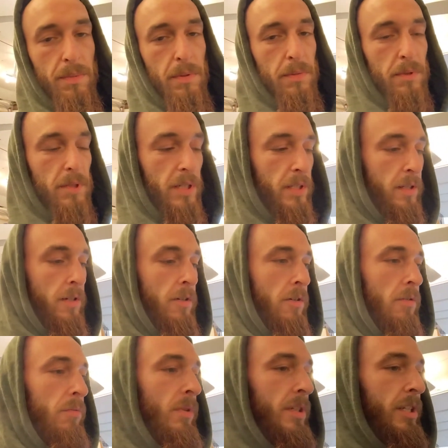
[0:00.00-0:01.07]
people like to
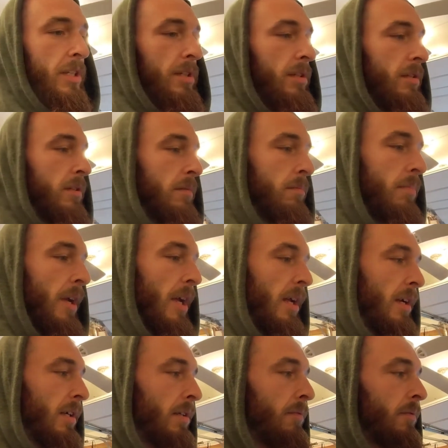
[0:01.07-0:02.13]
know what's in their
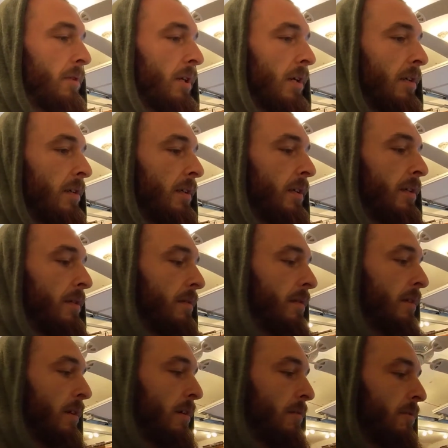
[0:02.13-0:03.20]
bag, what kind of gear
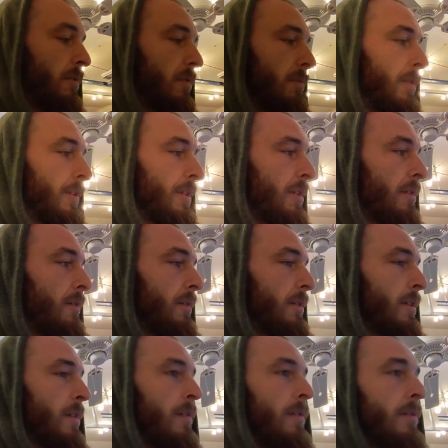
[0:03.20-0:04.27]
they got with them, etc.,
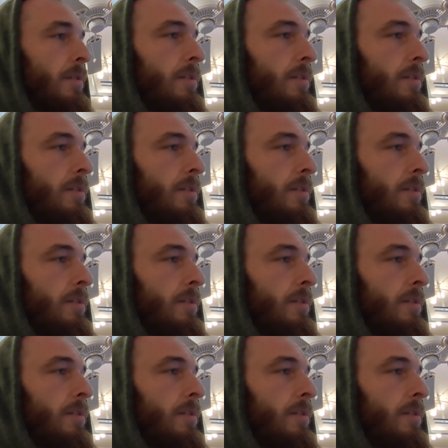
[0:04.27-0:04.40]
etc.